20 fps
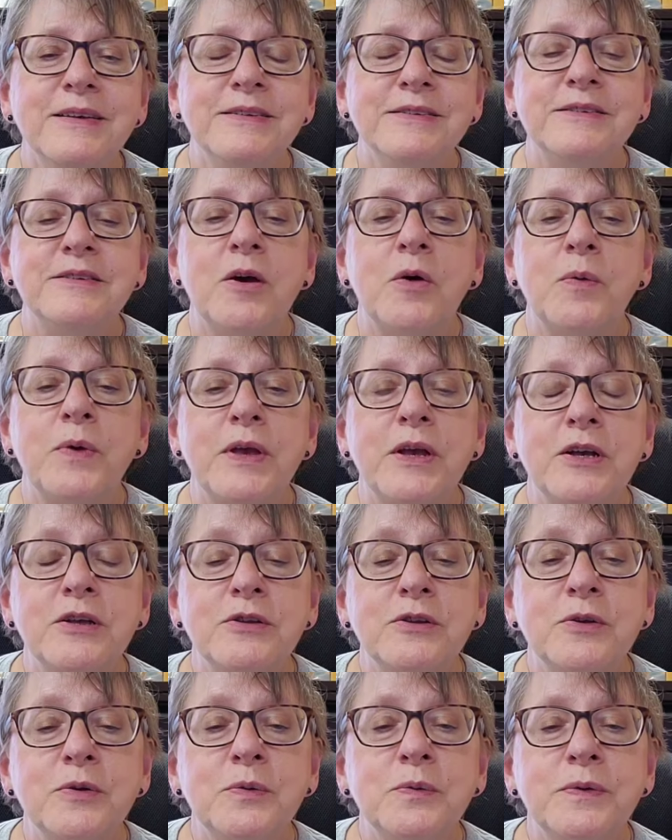So
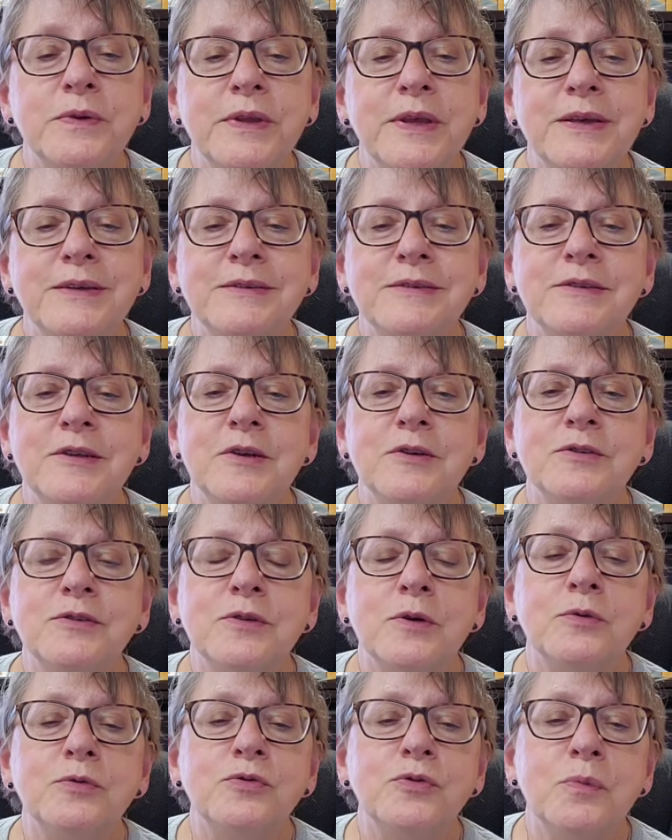include links to your
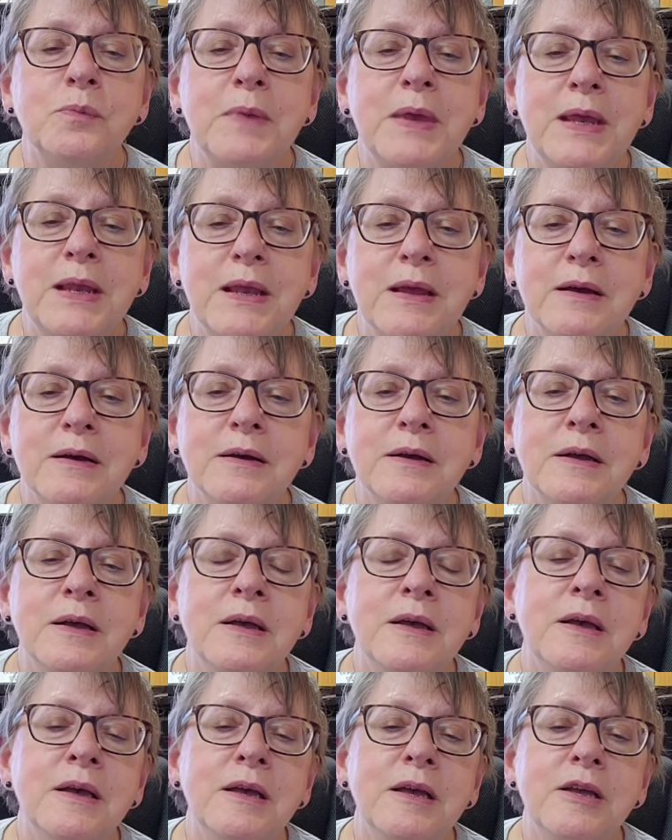social media
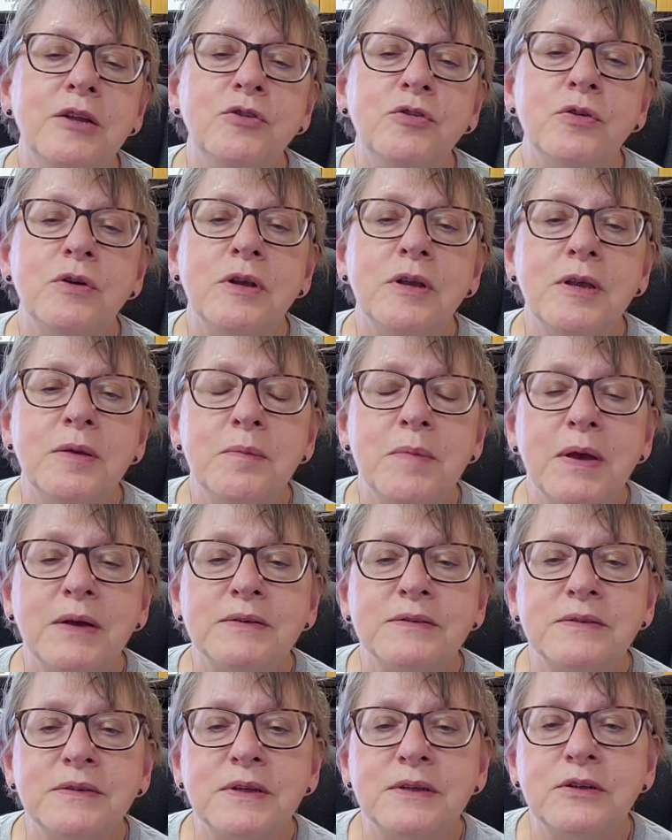in your
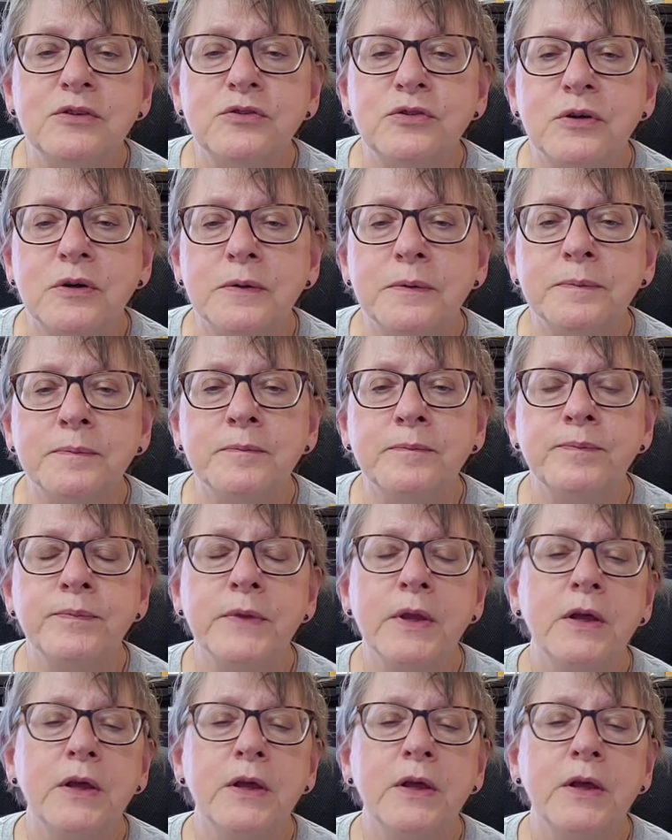email signature.